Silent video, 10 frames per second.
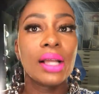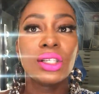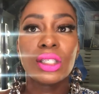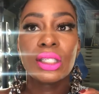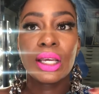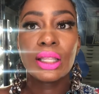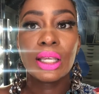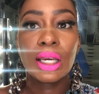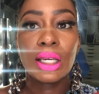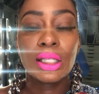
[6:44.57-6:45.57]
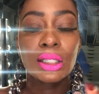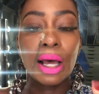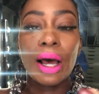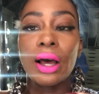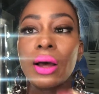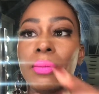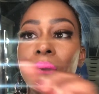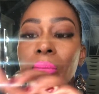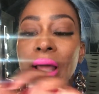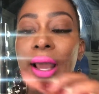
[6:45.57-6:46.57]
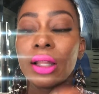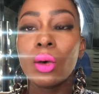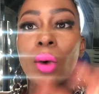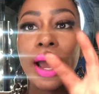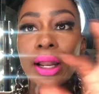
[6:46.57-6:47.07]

just did these, the black and the white,